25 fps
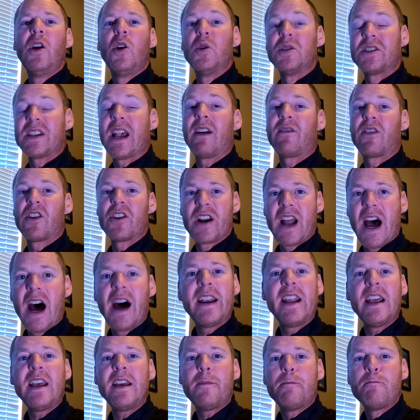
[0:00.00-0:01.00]
who's ever
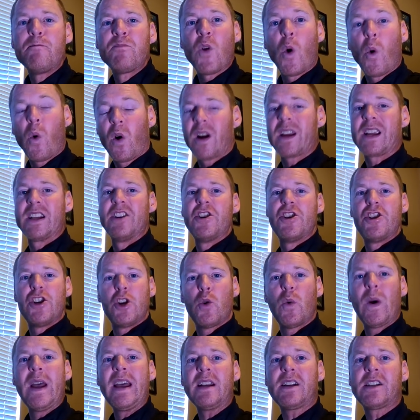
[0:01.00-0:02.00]
done it or can
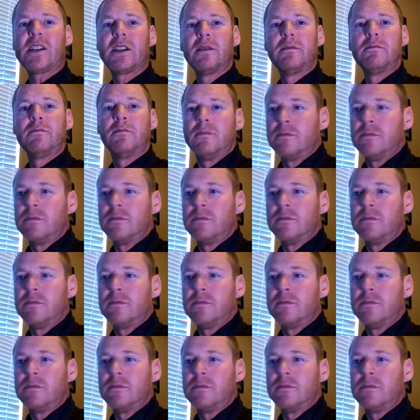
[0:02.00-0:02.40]
do it.